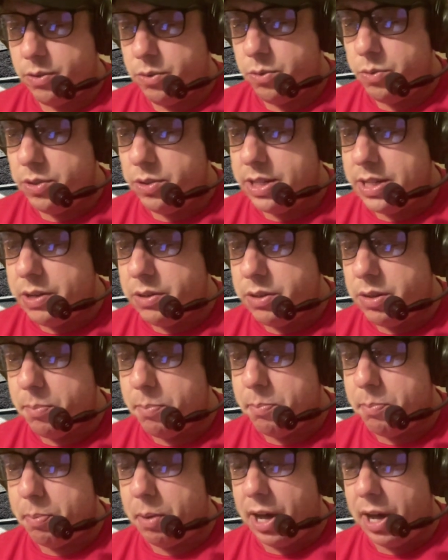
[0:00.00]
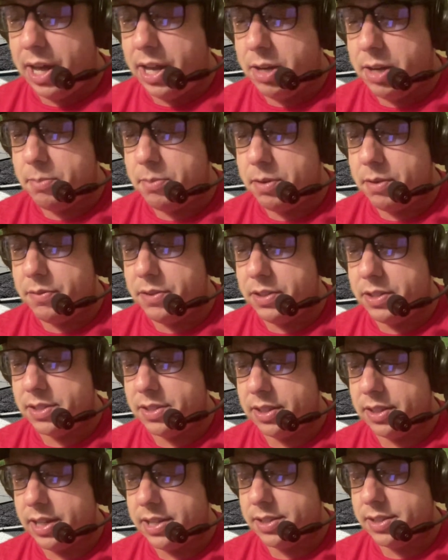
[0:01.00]
Who's near the bottom of
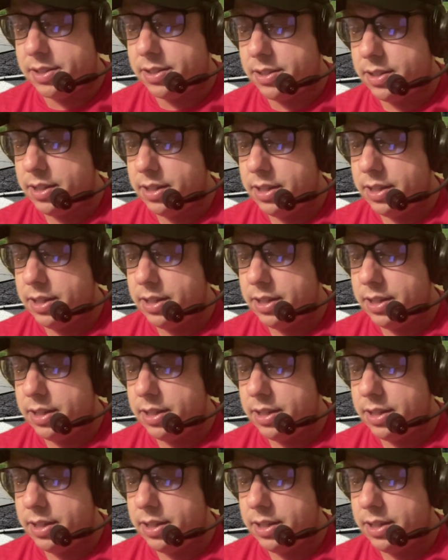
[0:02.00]
this list?